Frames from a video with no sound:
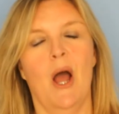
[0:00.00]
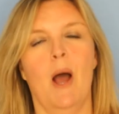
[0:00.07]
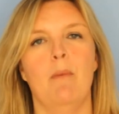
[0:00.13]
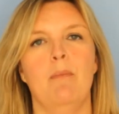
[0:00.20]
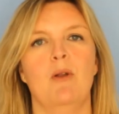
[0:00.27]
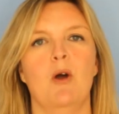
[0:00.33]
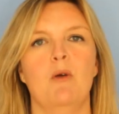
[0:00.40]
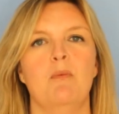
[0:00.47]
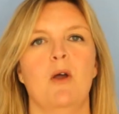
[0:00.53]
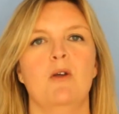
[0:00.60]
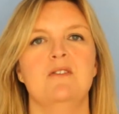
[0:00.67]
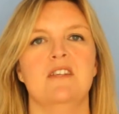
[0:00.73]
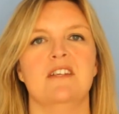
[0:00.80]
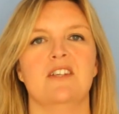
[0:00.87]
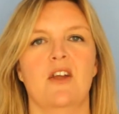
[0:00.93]
a blog
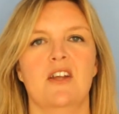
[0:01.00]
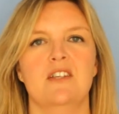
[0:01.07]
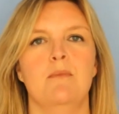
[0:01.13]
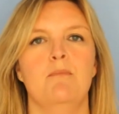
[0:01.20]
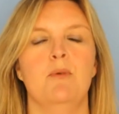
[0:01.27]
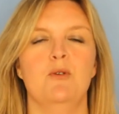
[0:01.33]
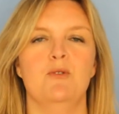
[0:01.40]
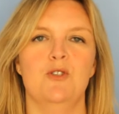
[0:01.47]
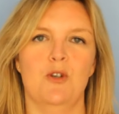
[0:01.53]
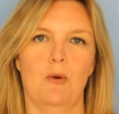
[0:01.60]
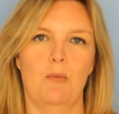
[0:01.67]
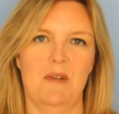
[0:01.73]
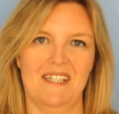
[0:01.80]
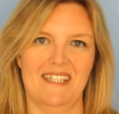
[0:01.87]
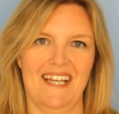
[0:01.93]
post that's going to boost
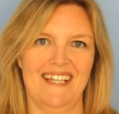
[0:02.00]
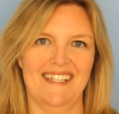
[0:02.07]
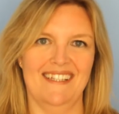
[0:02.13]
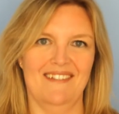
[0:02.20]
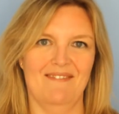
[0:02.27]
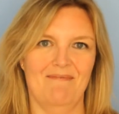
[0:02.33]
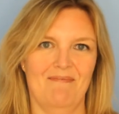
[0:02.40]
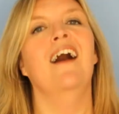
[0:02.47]
your business.